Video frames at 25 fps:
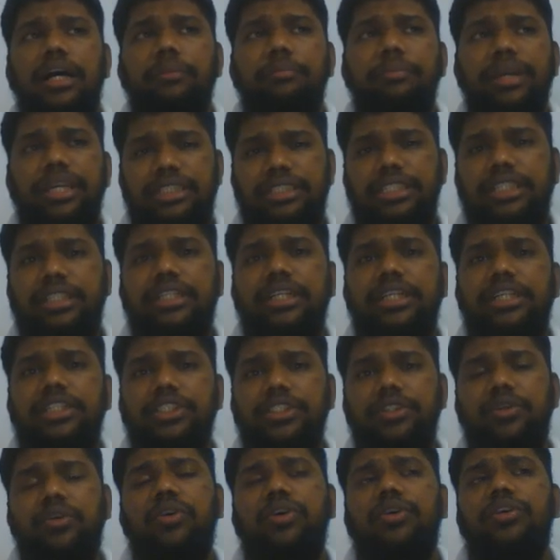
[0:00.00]
basic
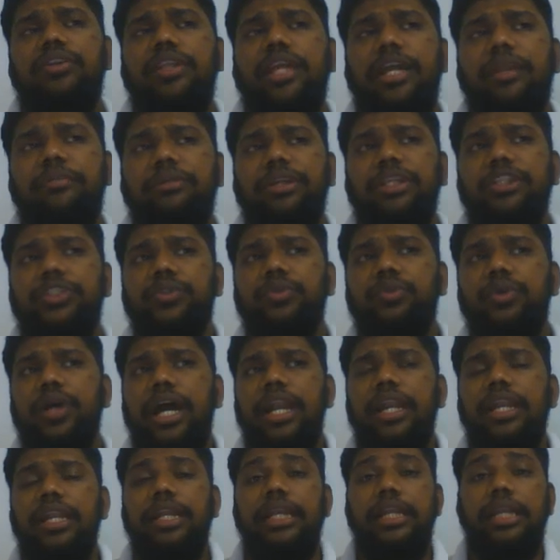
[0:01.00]
condition, or that means you
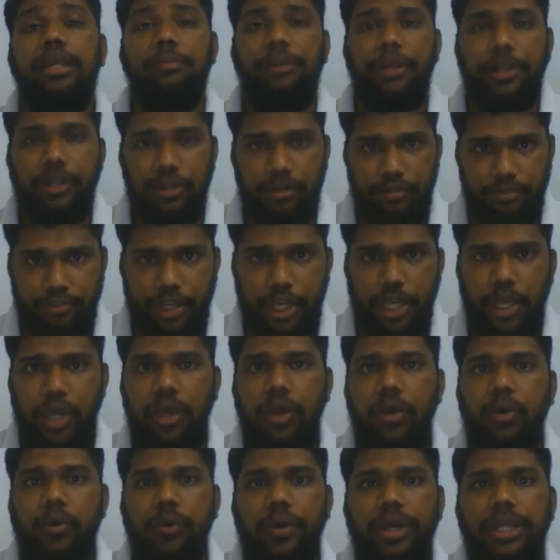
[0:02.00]
add little bit of
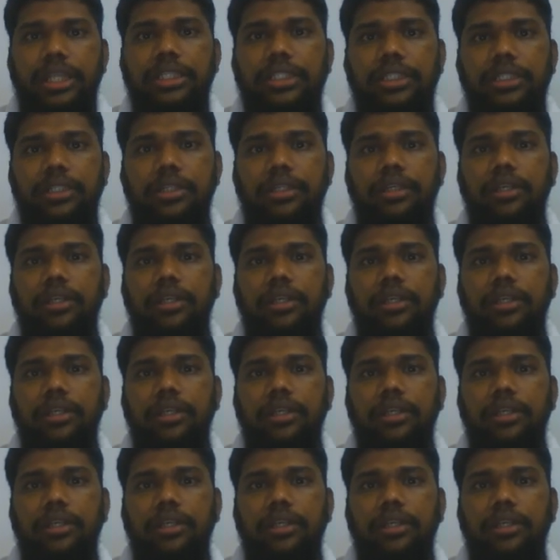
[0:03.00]
KOH,